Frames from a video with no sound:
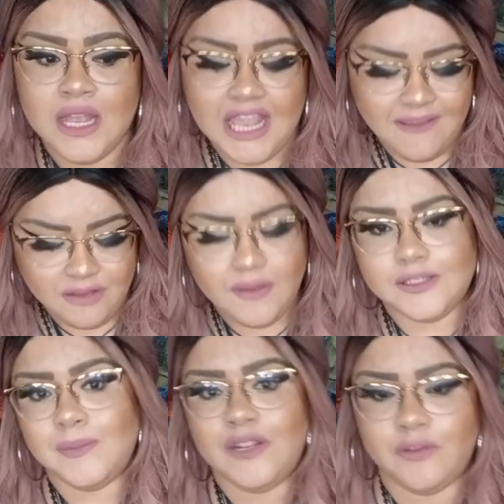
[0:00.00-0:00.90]
even though
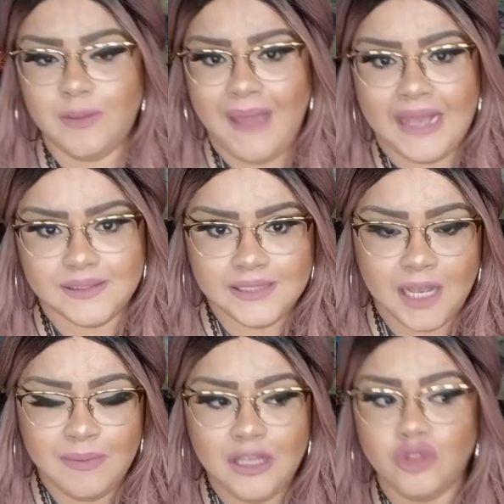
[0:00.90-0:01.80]
somebody from the past is
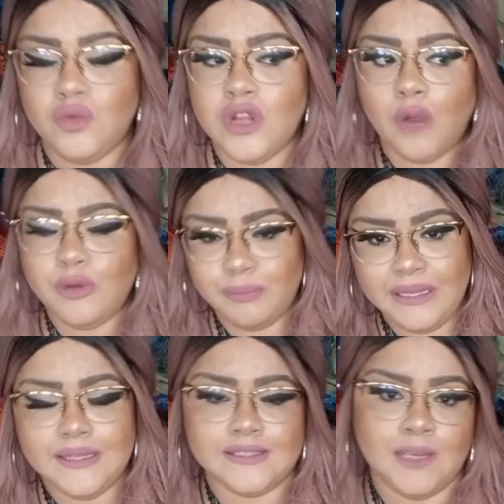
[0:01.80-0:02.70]
coming do not repeat
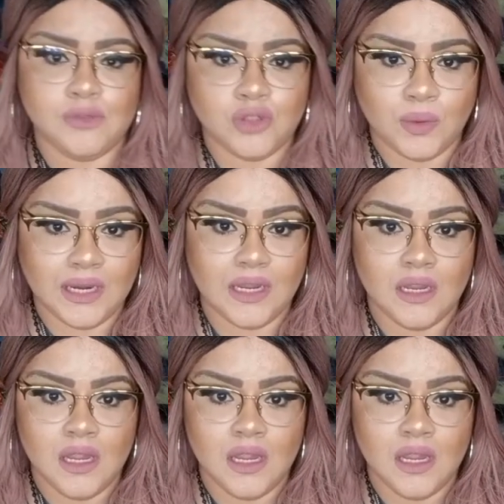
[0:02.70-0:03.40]
the same story